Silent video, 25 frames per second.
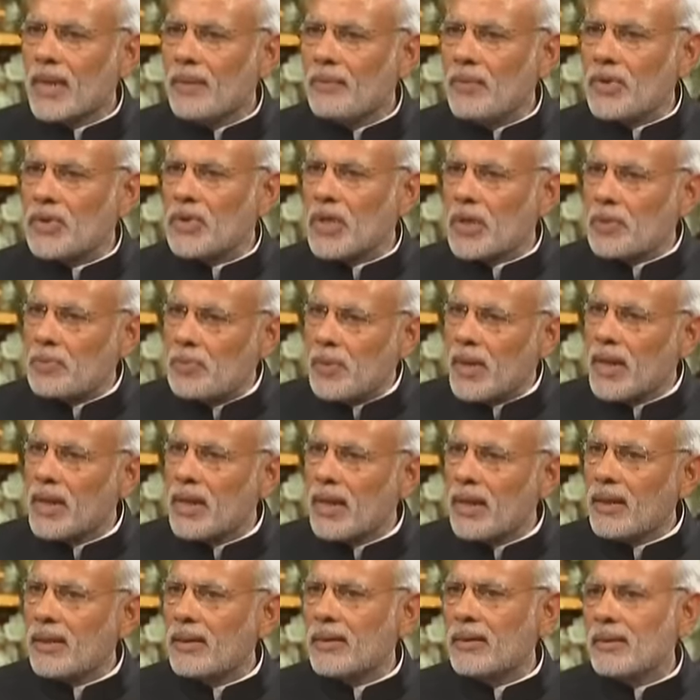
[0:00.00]
Mr.
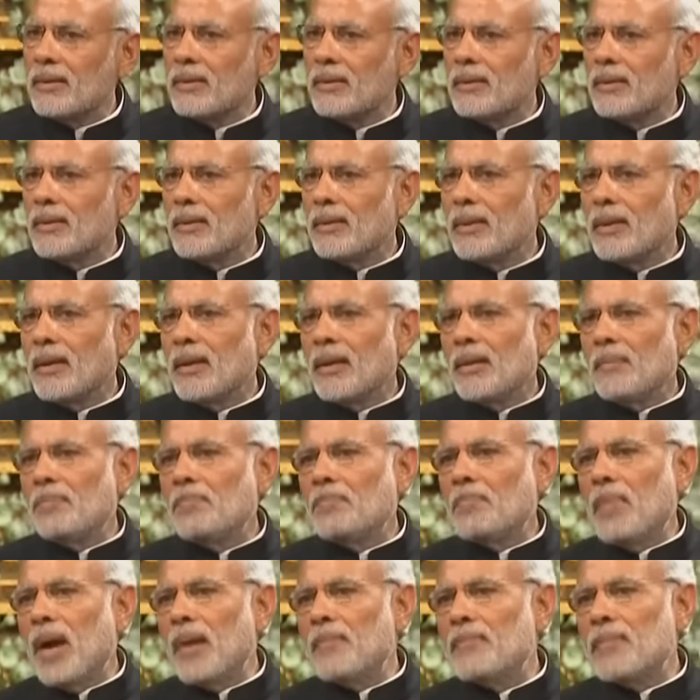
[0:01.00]
Speaker,
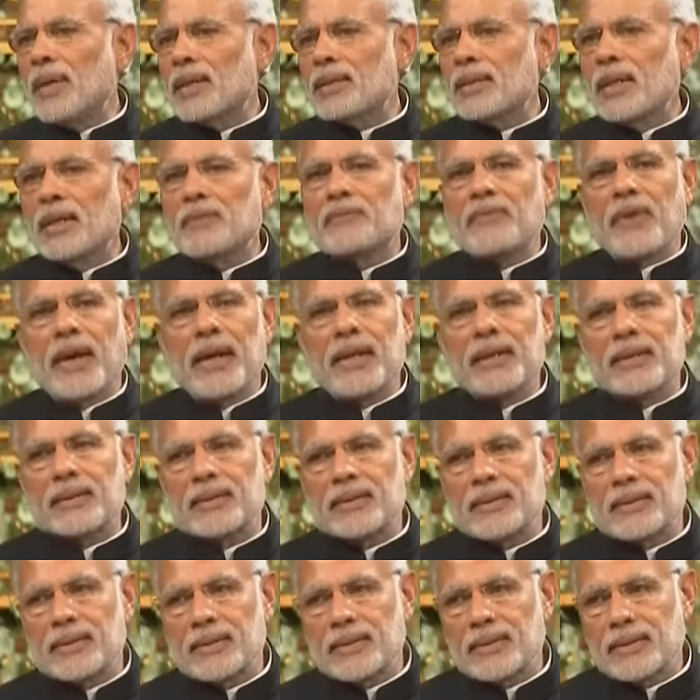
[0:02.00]
members and
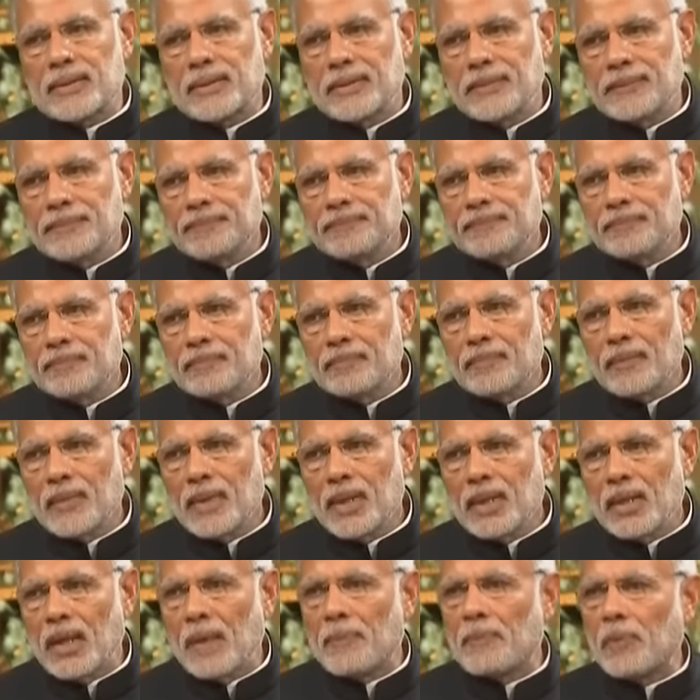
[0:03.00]
friends,
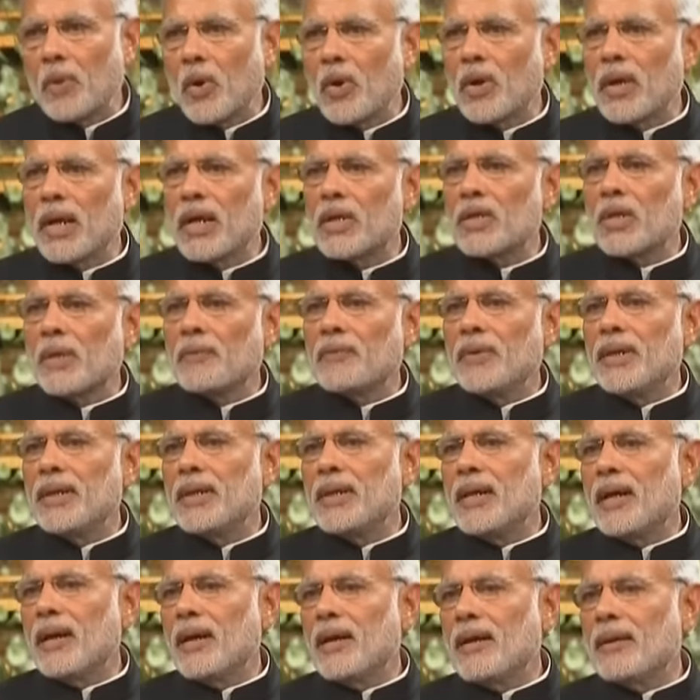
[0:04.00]
the progress of
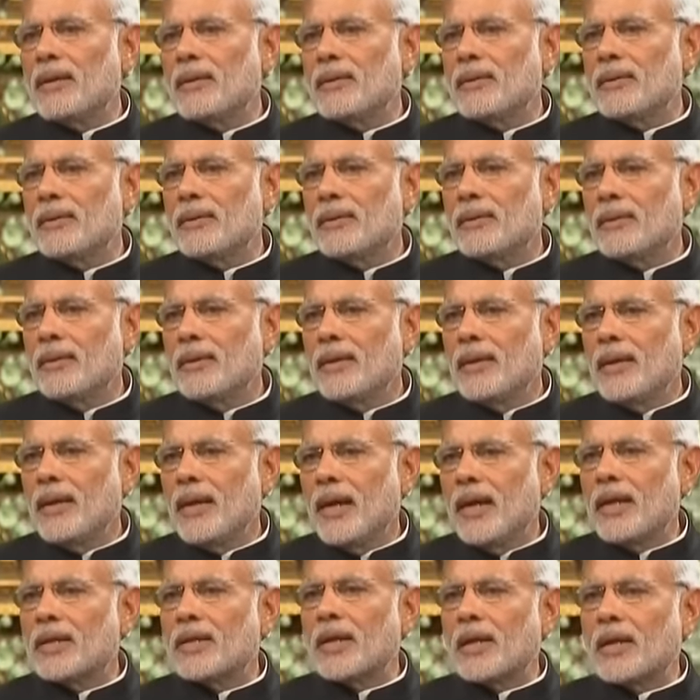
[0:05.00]
India
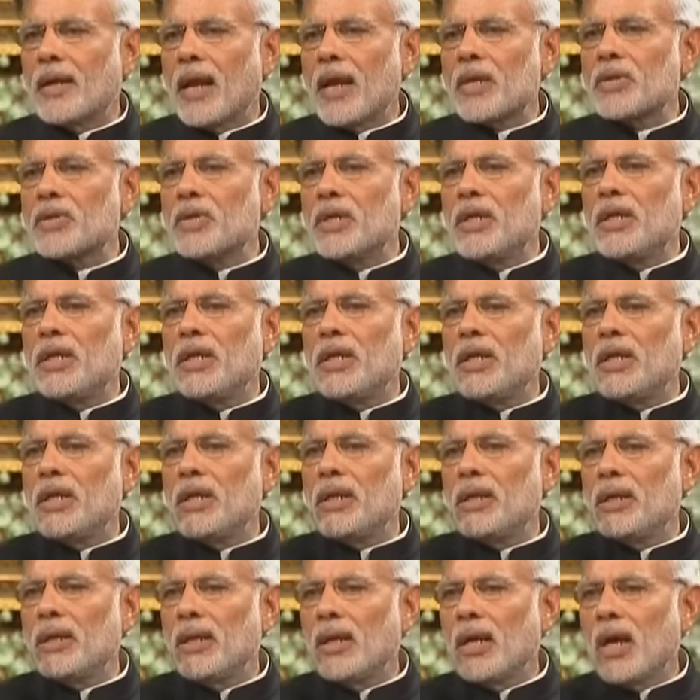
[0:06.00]
is the
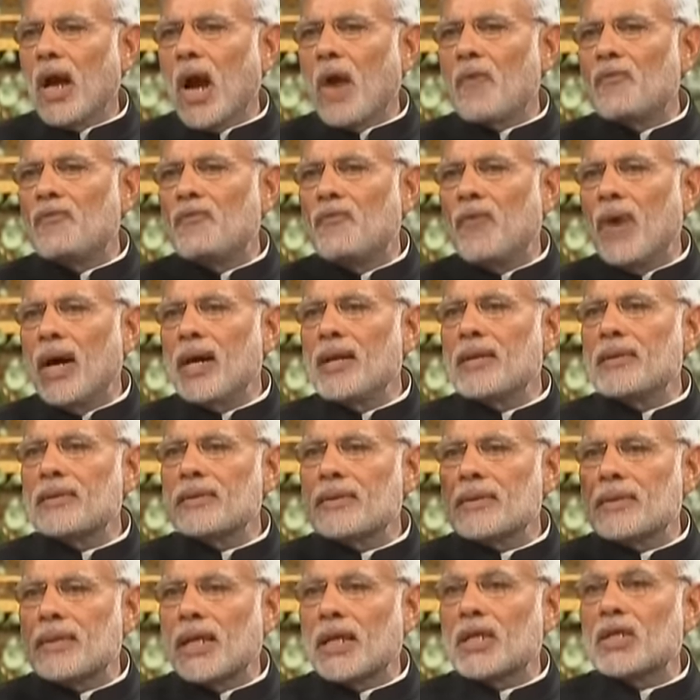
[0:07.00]
destiny of
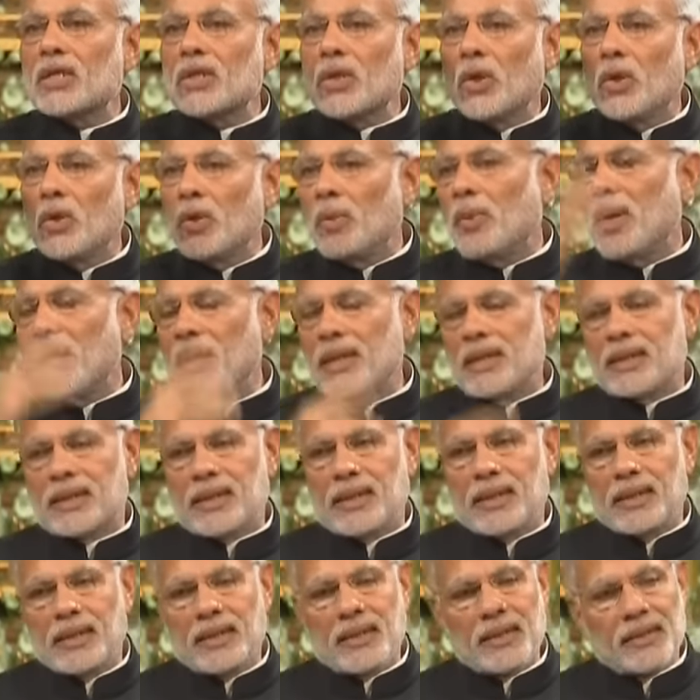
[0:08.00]
1/6
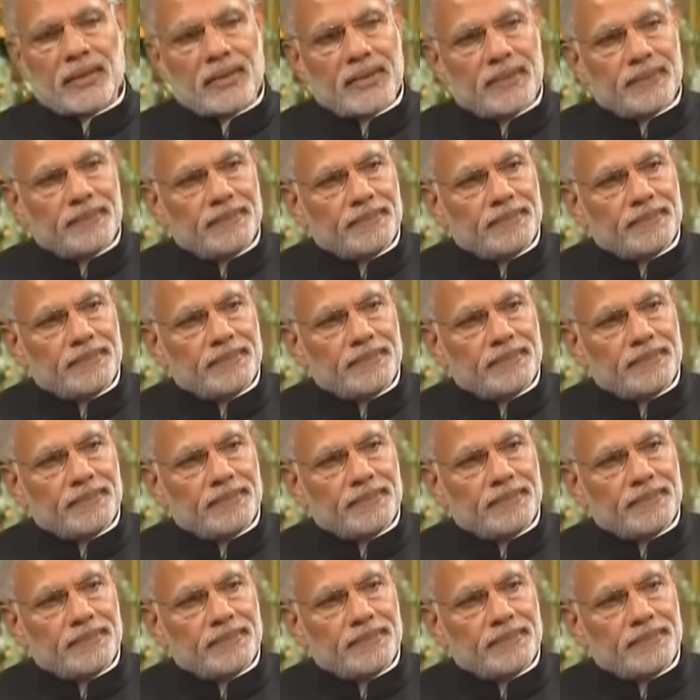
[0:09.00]
humanity,